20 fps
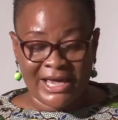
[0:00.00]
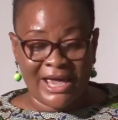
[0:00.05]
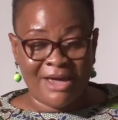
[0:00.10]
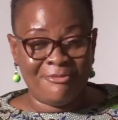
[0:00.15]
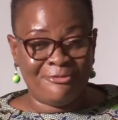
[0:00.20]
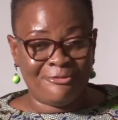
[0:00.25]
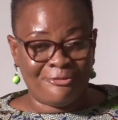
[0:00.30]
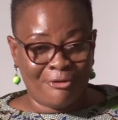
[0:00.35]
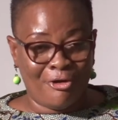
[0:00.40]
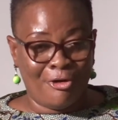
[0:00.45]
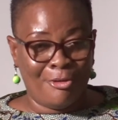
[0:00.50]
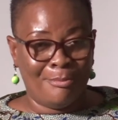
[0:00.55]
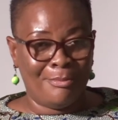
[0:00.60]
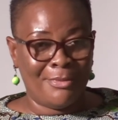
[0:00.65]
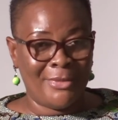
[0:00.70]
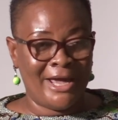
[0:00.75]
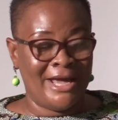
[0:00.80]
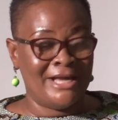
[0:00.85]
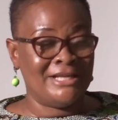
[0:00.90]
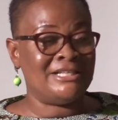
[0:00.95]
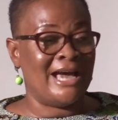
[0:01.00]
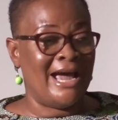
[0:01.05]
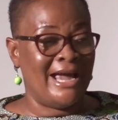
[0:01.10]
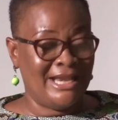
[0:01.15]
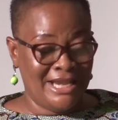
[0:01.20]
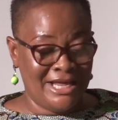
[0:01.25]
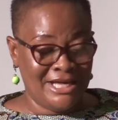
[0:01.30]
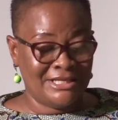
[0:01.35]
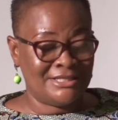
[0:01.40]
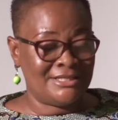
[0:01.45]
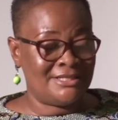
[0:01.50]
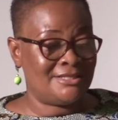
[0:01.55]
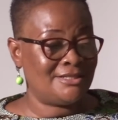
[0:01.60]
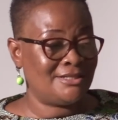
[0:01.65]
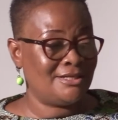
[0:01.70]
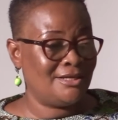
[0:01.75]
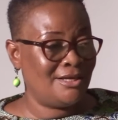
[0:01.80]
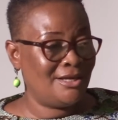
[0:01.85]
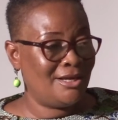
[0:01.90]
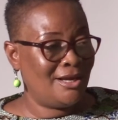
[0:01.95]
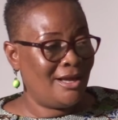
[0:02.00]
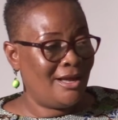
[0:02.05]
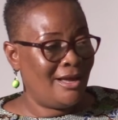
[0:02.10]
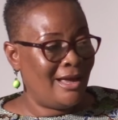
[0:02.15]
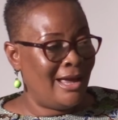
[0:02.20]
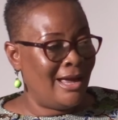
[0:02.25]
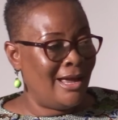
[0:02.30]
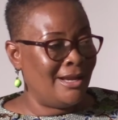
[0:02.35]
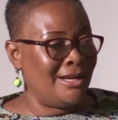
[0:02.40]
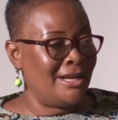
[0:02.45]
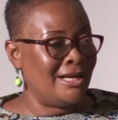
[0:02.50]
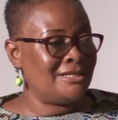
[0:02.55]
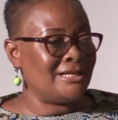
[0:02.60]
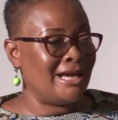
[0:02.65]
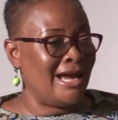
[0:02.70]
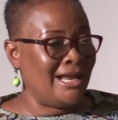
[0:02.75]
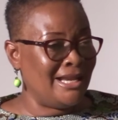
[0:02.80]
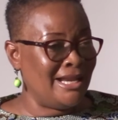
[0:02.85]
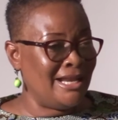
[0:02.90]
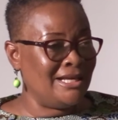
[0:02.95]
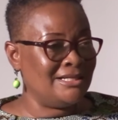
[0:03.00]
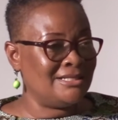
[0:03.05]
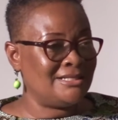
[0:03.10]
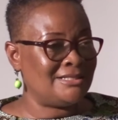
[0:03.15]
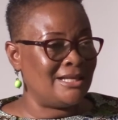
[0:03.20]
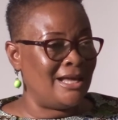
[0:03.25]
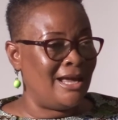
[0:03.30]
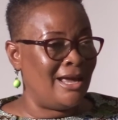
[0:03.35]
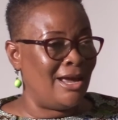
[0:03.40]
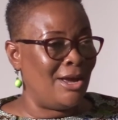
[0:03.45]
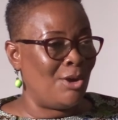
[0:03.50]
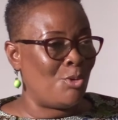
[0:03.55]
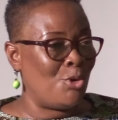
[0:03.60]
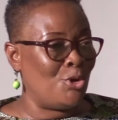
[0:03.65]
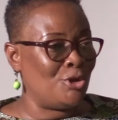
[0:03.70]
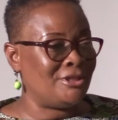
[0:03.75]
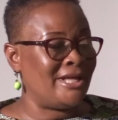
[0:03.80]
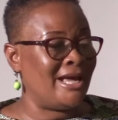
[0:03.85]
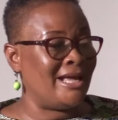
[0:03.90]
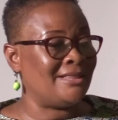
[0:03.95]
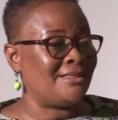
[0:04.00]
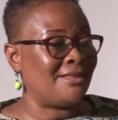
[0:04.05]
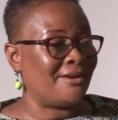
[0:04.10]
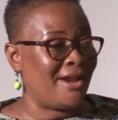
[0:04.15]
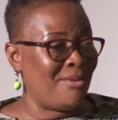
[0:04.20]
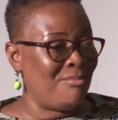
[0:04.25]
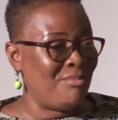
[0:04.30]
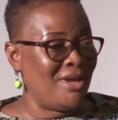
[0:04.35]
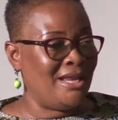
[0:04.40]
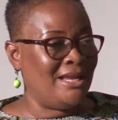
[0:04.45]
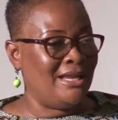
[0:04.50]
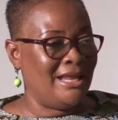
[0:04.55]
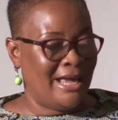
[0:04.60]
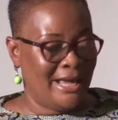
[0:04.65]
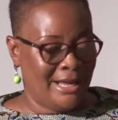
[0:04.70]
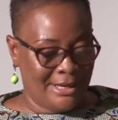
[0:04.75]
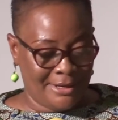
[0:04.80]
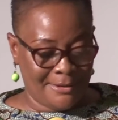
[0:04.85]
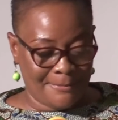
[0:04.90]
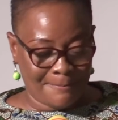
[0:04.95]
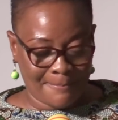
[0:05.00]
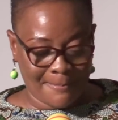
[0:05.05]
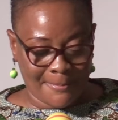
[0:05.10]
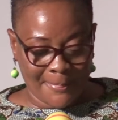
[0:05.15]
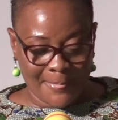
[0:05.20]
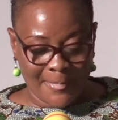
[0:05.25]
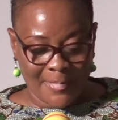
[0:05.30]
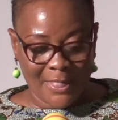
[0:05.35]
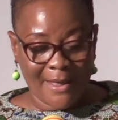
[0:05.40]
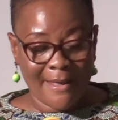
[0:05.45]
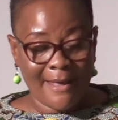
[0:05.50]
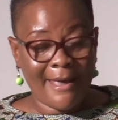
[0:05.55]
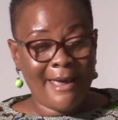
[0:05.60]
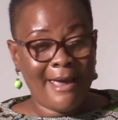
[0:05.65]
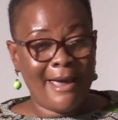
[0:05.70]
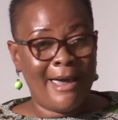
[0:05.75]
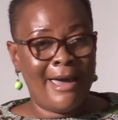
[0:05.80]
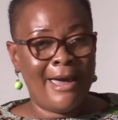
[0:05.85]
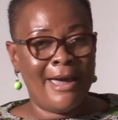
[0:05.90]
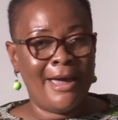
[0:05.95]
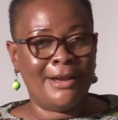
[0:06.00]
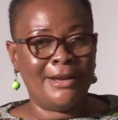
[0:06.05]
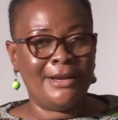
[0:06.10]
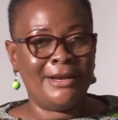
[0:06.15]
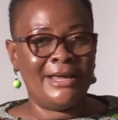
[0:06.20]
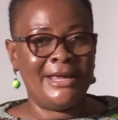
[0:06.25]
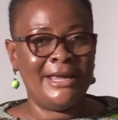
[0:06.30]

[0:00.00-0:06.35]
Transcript: came from a Chinese. And the Chinese quoted 3 million. And